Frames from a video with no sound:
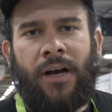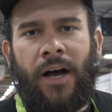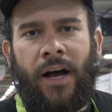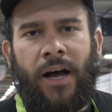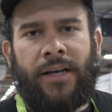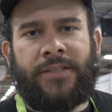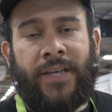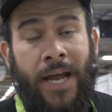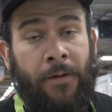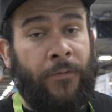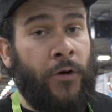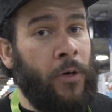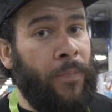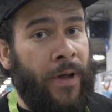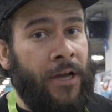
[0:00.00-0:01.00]
uh, sign
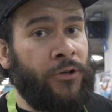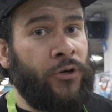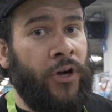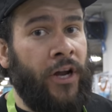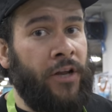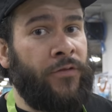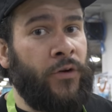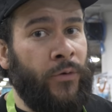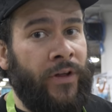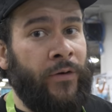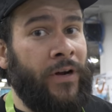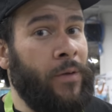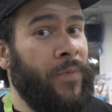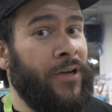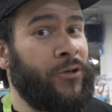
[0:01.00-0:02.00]
up for our Patreon if you
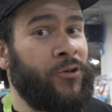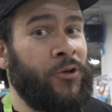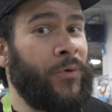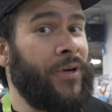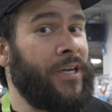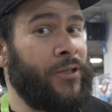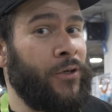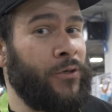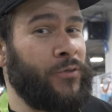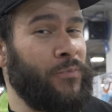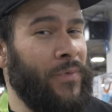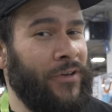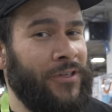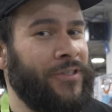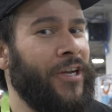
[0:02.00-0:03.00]
really want to make sure we get those
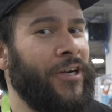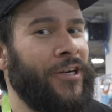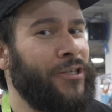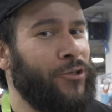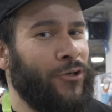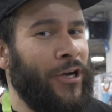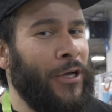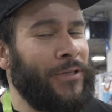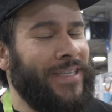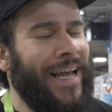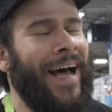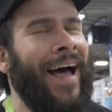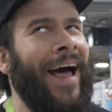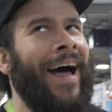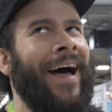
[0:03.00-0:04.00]
military drones.
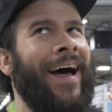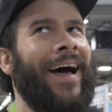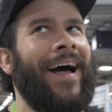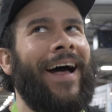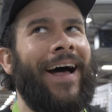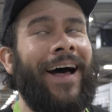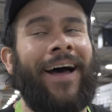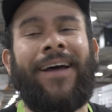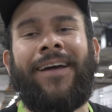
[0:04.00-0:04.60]
Haha!